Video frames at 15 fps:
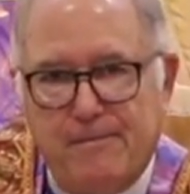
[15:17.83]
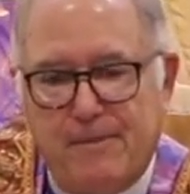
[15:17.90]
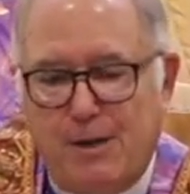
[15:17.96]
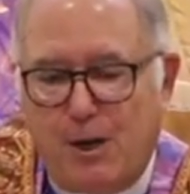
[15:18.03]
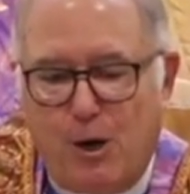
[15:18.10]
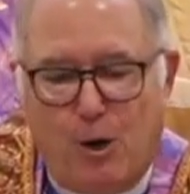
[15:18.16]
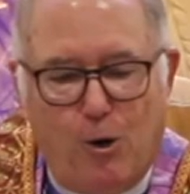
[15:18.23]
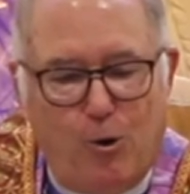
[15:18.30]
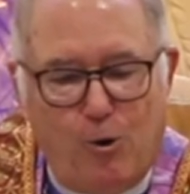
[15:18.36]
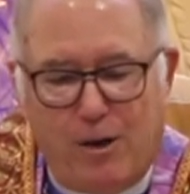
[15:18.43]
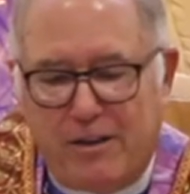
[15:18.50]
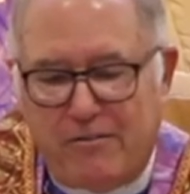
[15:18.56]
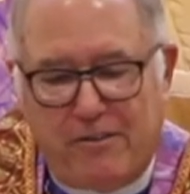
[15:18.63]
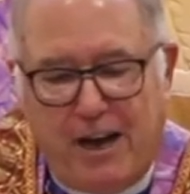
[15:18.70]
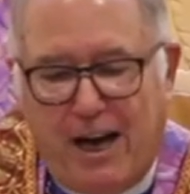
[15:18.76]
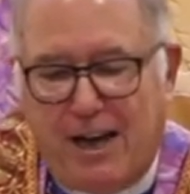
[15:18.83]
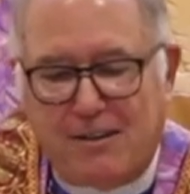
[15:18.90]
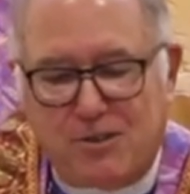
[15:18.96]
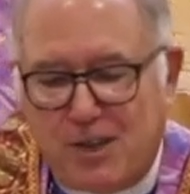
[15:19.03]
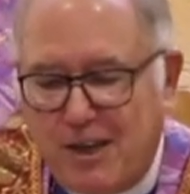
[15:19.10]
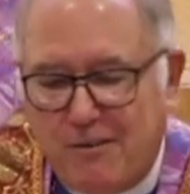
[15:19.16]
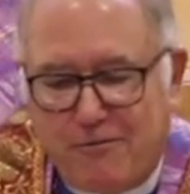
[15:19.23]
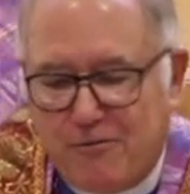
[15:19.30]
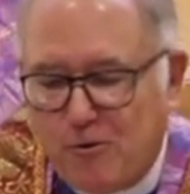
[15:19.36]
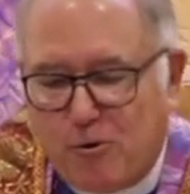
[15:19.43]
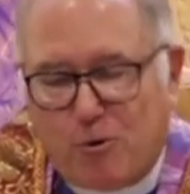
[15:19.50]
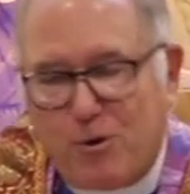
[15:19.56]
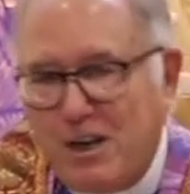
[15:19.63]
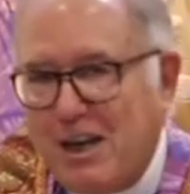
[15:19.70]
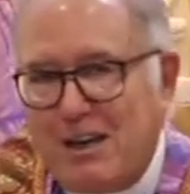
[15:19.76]
The goal is not just to
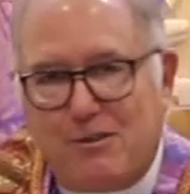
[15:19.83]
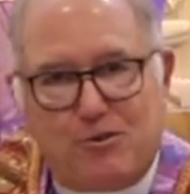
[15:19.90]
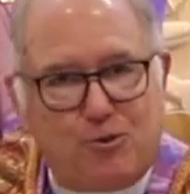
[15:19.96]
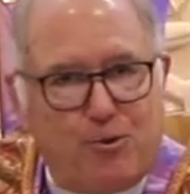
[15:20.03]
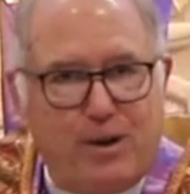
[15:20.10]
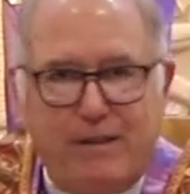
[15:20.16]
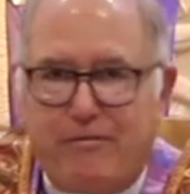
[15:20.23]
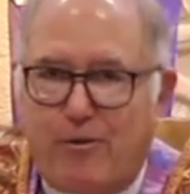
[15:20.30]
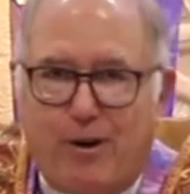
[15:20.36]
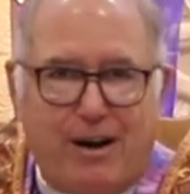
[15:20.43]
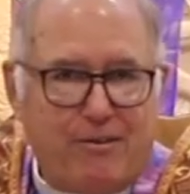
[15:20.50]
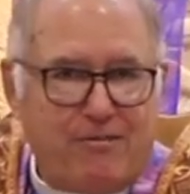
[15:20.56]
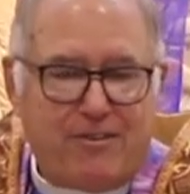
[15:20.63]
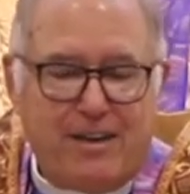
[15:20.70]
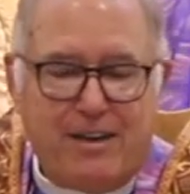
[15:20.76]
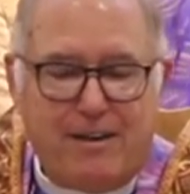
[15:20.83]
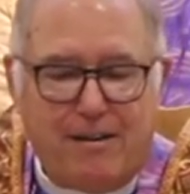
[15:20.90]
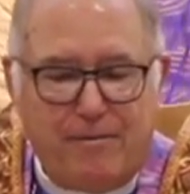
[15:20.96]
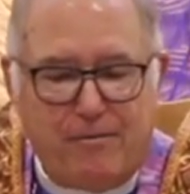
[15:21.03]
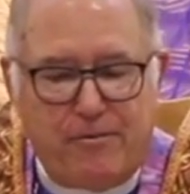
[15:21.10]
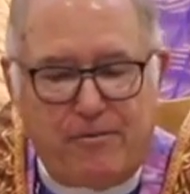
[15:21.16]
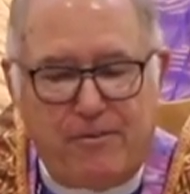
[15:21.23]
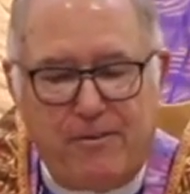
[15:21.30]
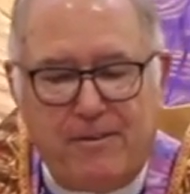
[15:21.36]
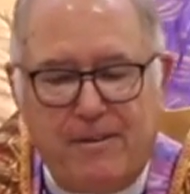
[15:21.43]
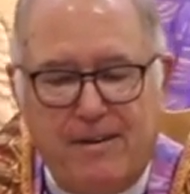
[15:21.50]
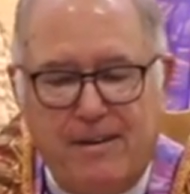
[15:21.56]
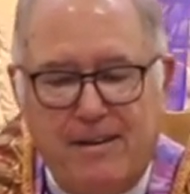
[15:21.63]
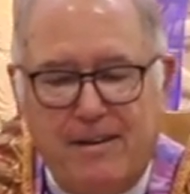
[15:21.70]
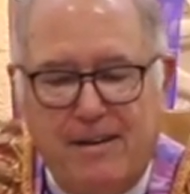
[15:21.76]
create joy for ourselves,
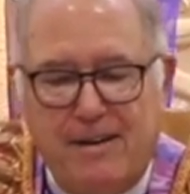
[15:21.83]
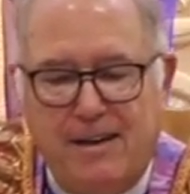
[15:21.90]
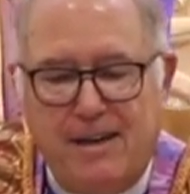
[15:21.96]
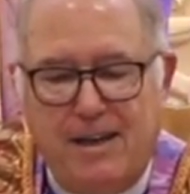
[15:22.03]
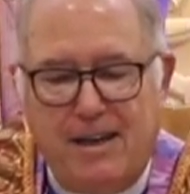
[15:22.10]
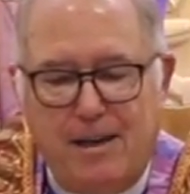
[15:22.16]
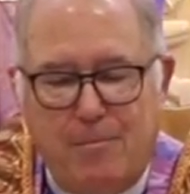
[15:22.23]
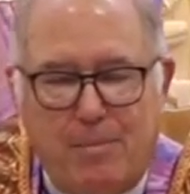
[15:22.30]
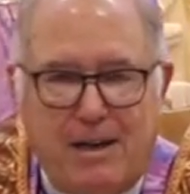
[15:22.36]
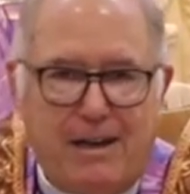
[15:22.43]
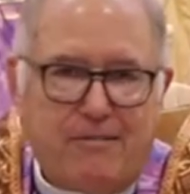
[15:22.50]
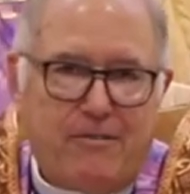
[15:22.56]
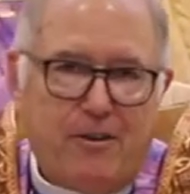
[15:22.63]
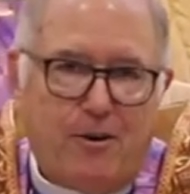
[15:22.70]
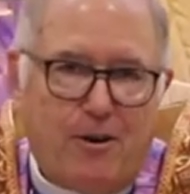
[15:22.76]
but as the